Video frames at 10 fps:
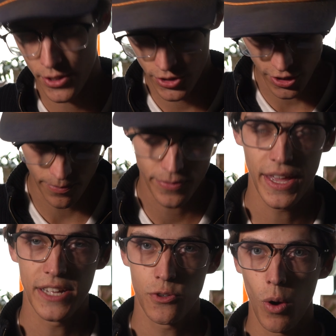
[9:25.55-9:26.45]
So
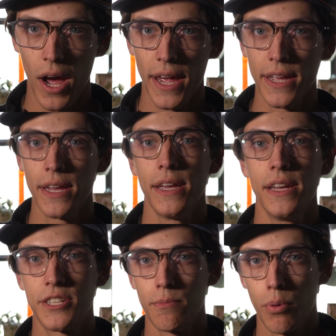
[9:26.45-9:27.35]
that's why
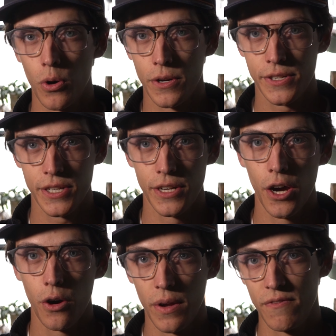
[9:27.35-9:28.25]
it's important to
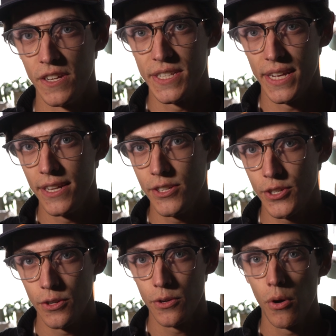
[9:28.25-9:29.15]
know if it's
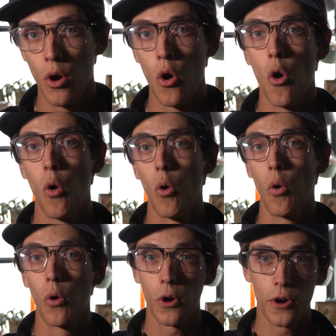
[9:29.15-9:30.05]
into
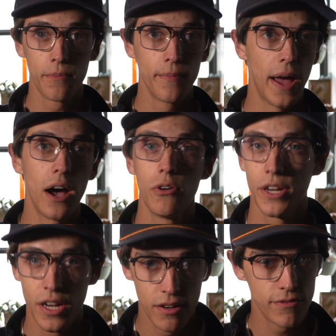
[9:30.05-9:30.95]
or out
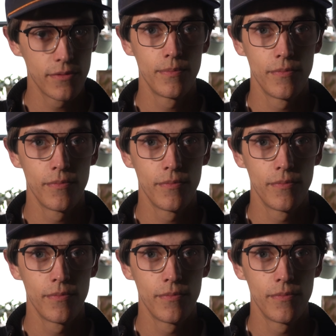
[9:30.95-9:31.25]
of.